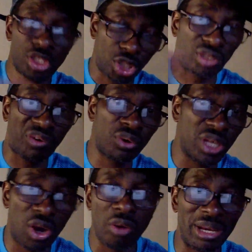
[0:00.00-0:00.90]
just follow
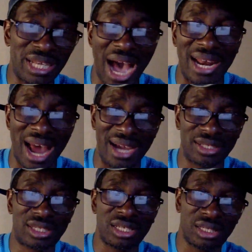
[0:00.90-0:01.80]
the government
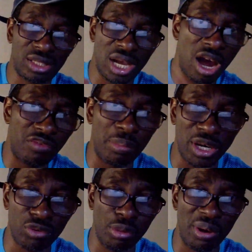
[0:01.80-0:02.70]
guidelines.
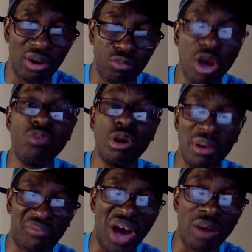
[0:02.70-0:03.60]
Everybody we will
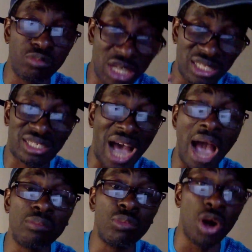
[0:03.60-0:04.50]
be fine. This
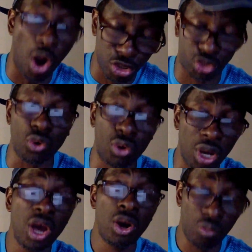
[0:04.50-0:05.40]
time we also
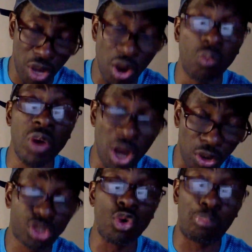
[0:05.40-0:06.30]

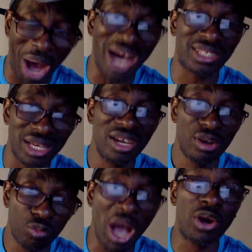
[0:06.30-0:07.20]
pass.
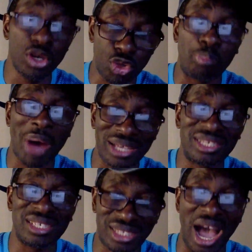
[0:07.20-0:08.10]
We're going to pass
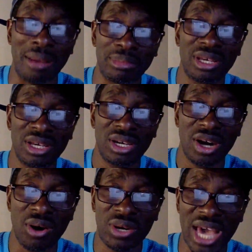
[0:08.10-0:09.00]
this time.
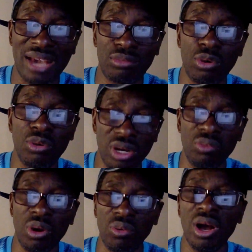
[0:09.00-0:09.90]
Okay? We
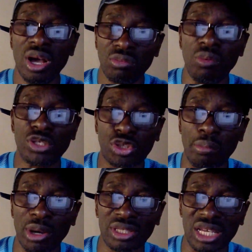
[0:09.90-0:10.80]
will
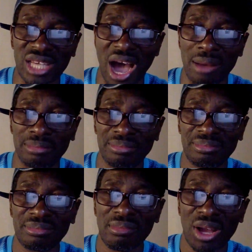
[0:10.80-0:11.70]
summon the time.
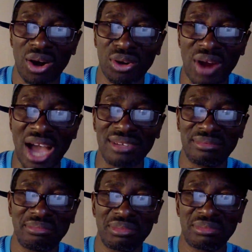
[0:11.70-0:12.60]
All right?
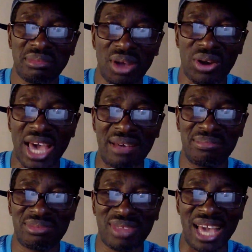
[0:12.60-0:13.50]
Okay.
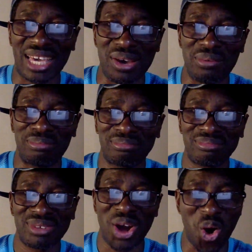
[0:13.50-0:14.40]
Thank you.
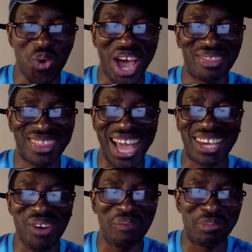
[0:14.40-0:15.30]
All right.
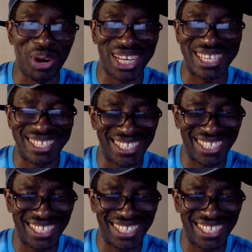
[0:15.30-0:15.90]
Thank you, everybody.